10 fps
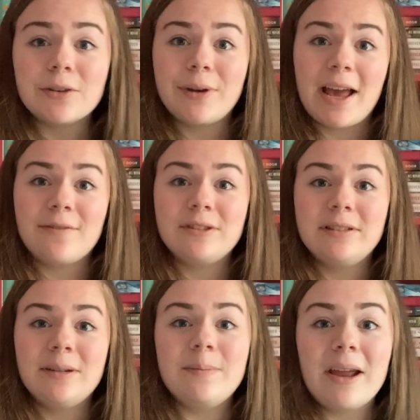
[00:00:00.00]
going to have
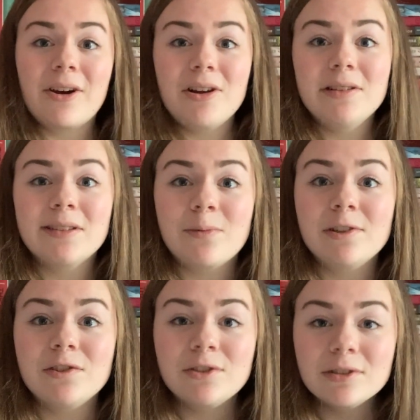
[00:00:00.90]
to marry
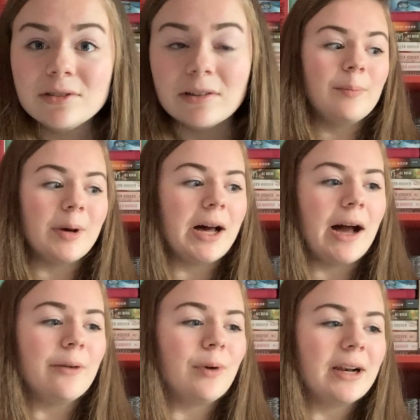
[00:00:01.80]
someone soon. But
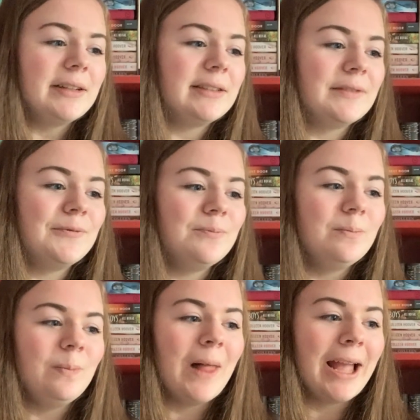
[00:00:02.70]
I wanted to
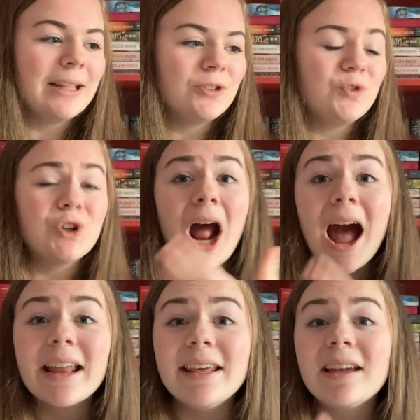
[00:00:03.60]
like
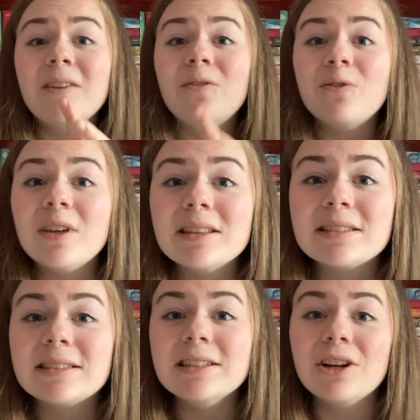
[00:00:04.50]
try to convince,
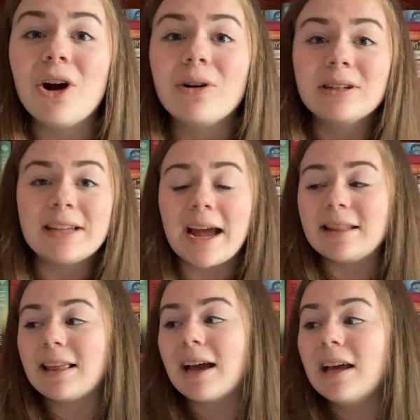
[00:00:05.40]
you know, her dad
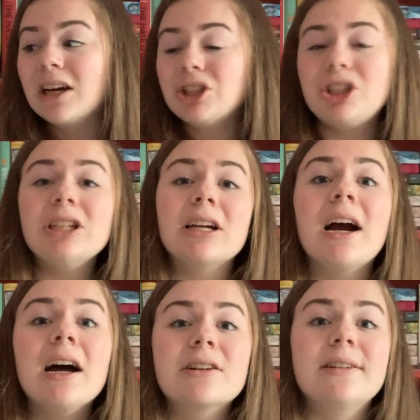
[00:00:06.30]
that she and
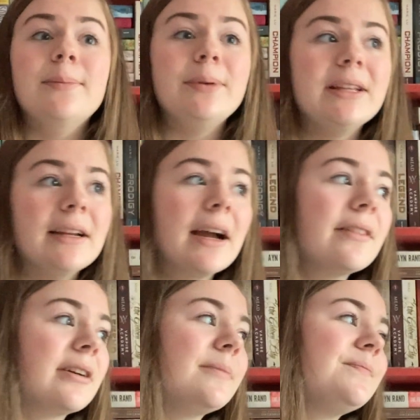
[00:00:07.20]
Connor could be together.